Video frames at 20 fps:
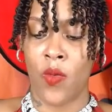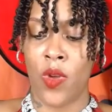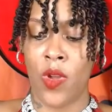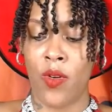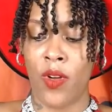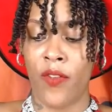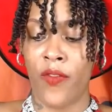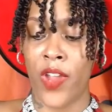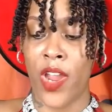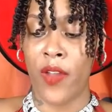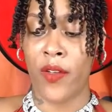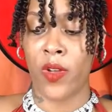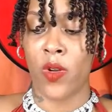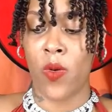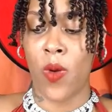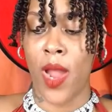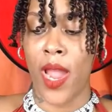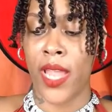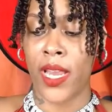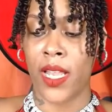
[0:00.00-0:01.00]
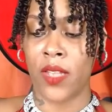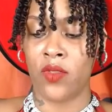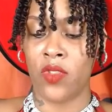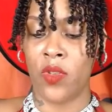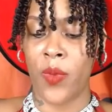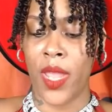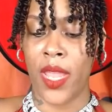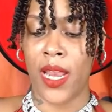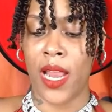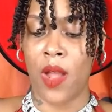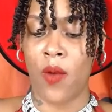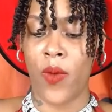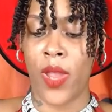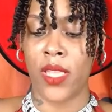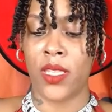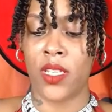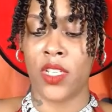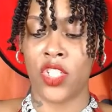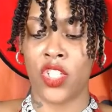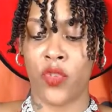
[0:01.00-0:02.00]
We were very quiet as we made our
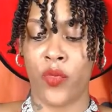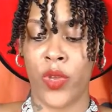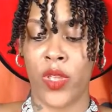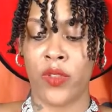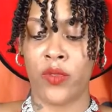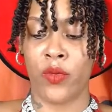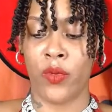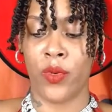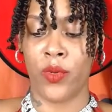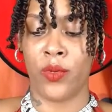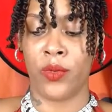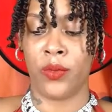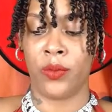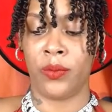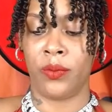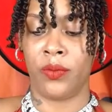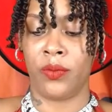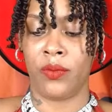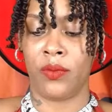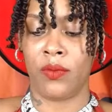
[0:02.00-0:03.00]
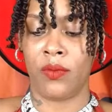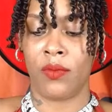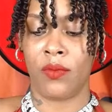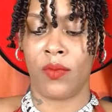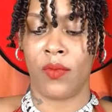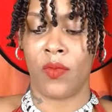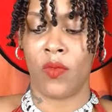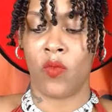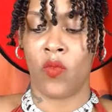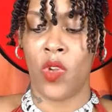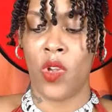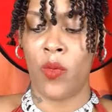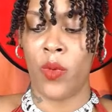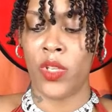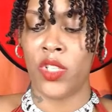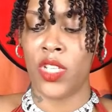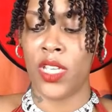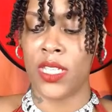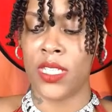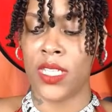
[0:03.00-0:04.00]
way to Sharif's room. We
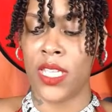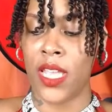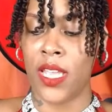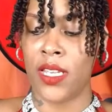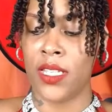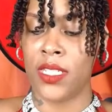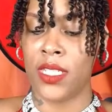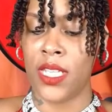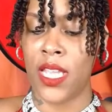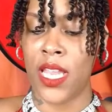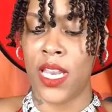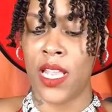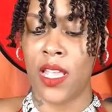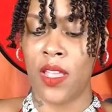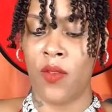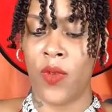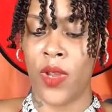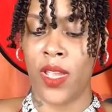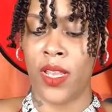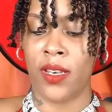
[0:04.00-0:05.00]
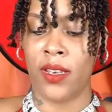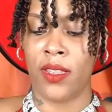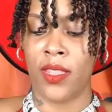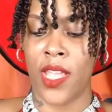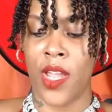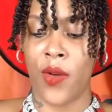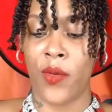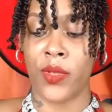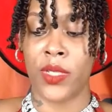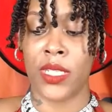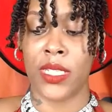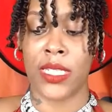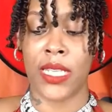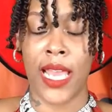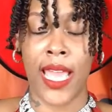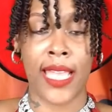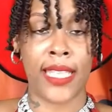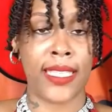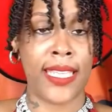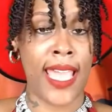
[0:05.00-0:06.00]
were just getting seated when there was a
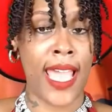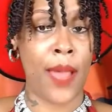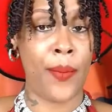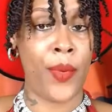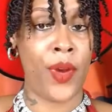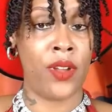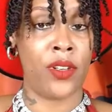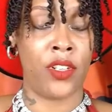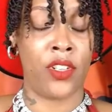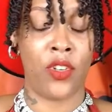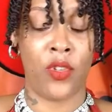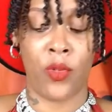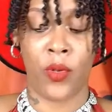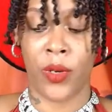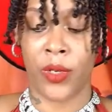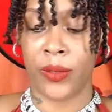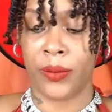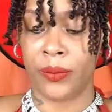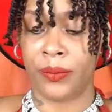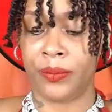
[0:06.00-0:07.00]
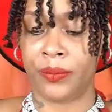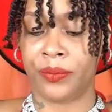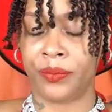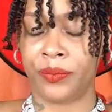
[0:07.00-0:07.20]
slight tap on the door.